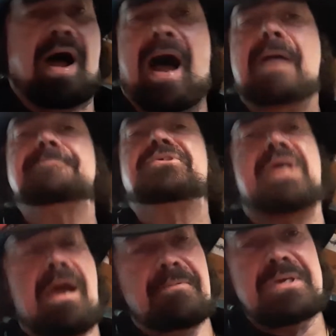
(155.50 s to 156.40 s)
I'm
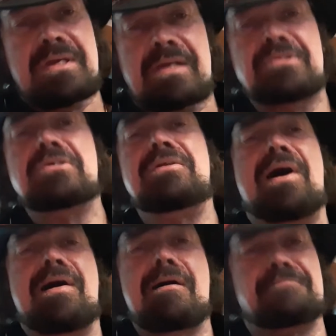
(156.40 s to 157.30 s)
carrying your
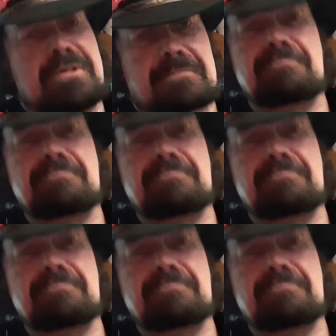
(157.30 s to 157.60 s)
love with